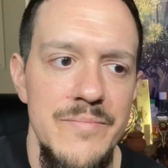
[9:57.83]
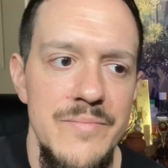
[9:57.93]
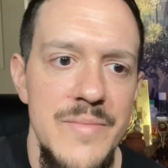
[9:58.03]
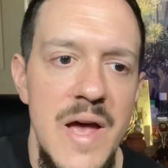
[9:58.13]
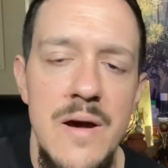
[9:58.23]

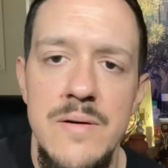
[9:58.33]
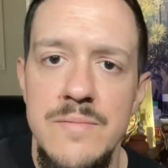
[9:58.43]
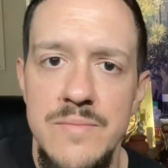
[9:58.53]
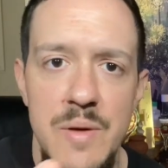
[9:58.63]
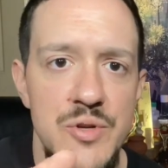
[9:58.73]
Now,
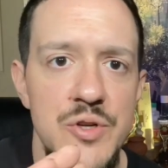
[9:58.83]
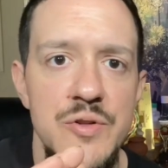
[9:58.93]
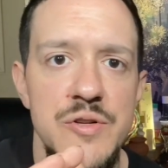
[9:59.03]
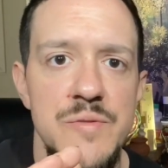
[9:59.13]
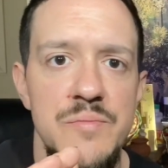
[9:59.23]
I'm sure
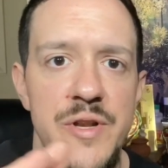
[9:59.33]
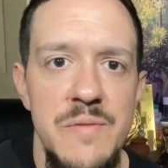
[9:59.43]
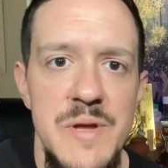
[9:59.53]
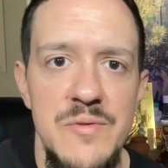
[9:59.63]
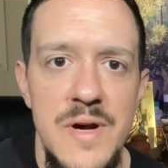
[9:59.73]
there's plenty of
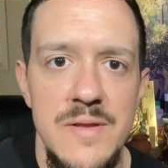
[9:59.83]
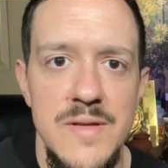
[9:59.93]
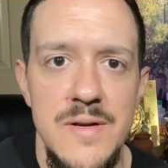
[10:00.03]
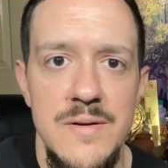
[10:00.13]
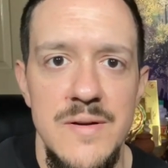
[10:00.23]
people out
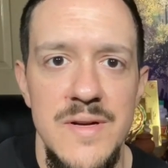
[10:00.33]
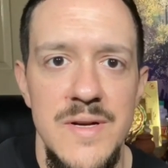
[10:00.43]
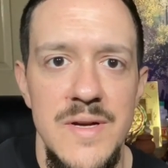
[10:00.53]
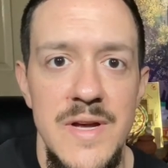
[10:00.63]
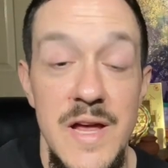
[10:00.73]
there,
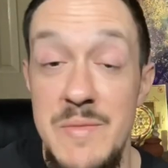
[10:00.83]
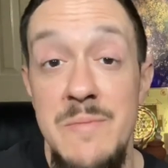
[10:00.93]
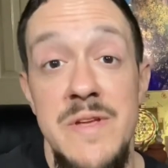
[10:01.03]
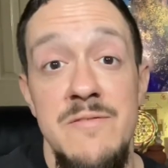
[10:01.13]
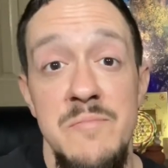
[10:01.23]
and
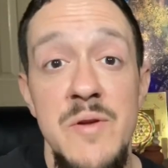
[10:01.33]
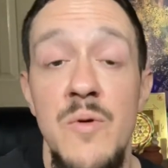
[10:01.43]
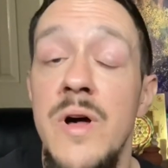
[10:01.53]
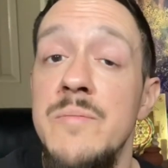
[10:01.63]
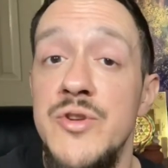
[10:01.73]
maybe even me,
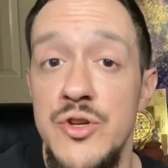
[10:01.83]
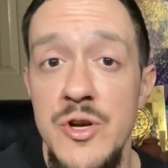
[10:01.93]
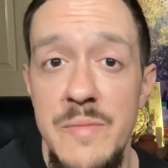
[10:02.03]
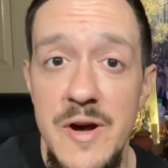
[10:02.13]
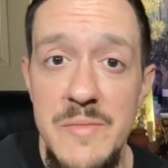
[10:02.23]
while I'm sure
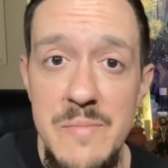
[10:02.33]
about my,